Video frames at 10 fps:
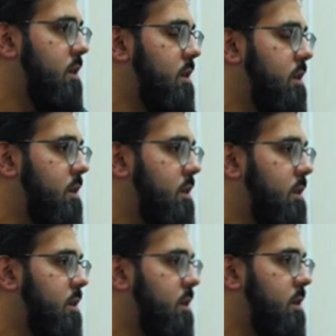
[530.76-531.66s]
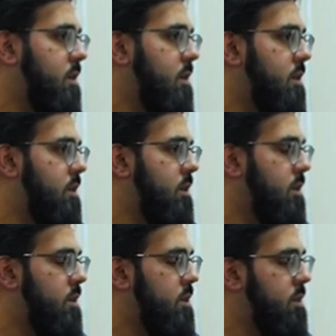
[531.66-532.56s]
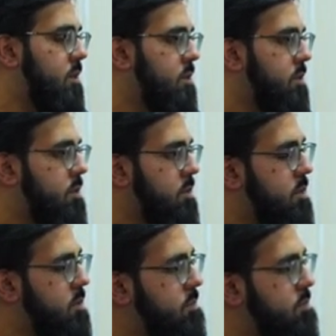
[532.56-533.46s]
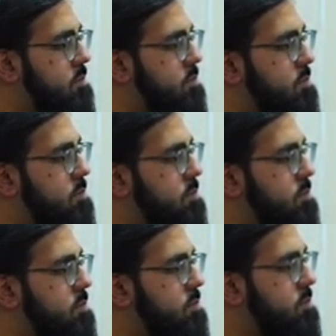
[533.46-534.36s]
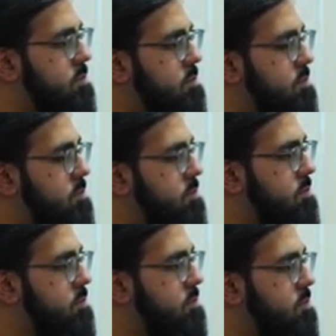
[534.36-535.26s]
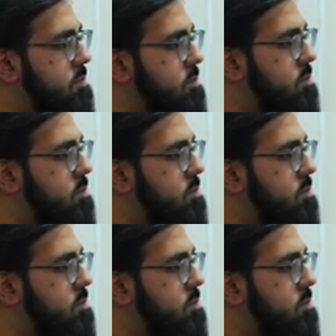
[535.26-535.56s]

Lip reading: No words are spoken by the person on screen.